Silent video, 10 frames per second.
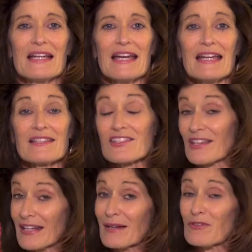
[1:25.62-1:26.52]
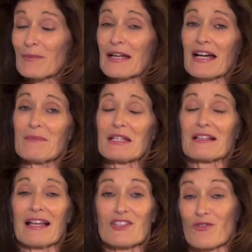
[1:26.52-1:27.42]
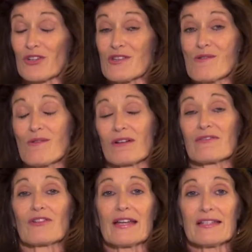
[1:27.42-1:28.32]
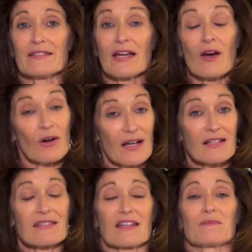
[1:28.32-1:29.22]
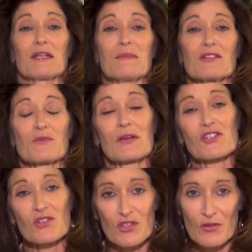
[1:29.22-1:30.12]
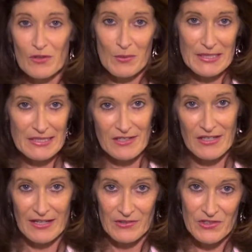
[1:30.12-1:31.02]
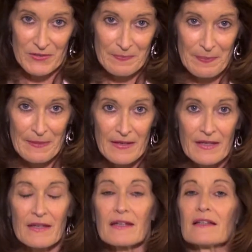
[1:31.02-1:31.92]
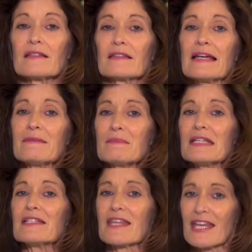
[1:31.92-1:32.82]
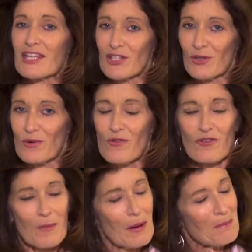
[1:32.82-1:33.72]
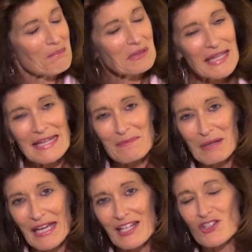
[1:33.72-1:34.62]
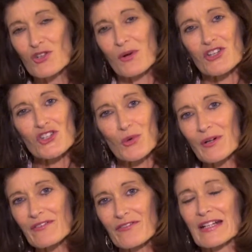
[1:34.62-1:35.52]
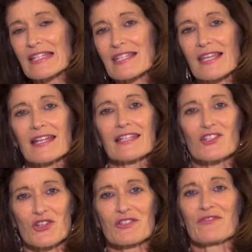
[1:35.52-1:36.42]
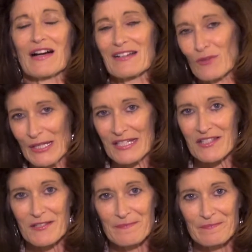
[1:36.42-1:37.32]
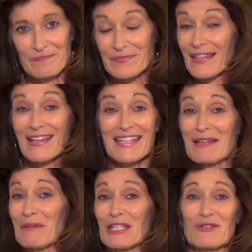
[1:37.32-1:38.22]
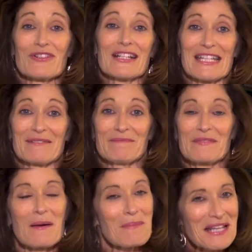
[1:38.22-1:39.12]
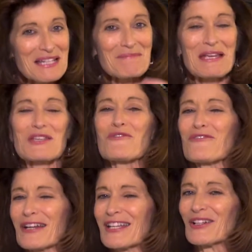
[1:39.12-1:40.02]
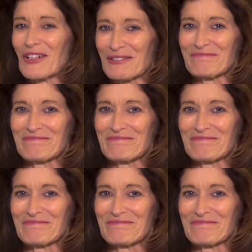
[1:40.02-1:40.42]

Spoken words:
and sign up for my comedy class for you or a friend, or contact me about special 2-for-1 discounts. Let me take you from a blank page to a short, funny set in just 5 weeks. I can't make you funny, but I can make you funnier.